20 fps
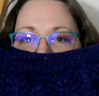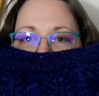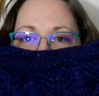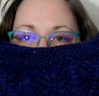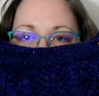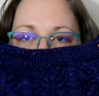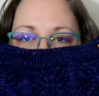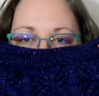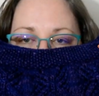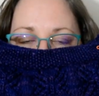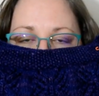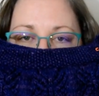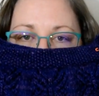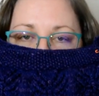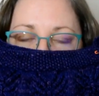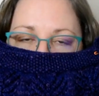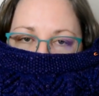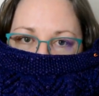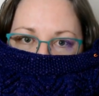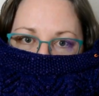knitting
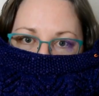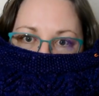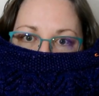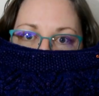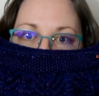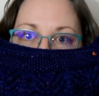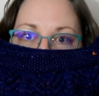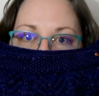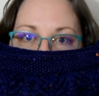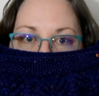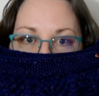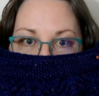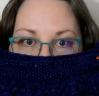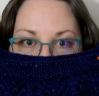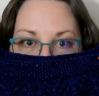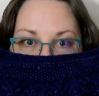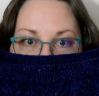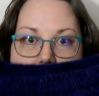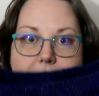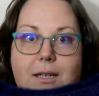on this, and I was
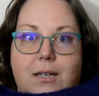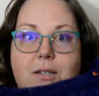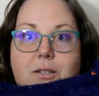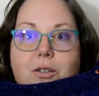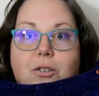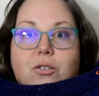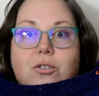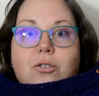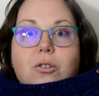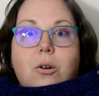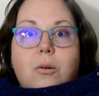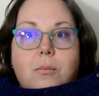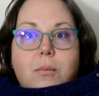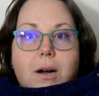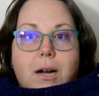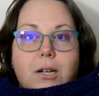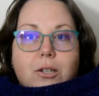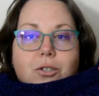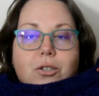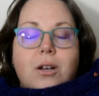loving this so
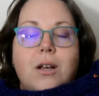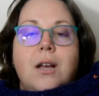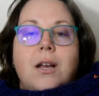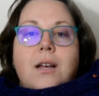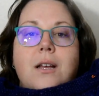much.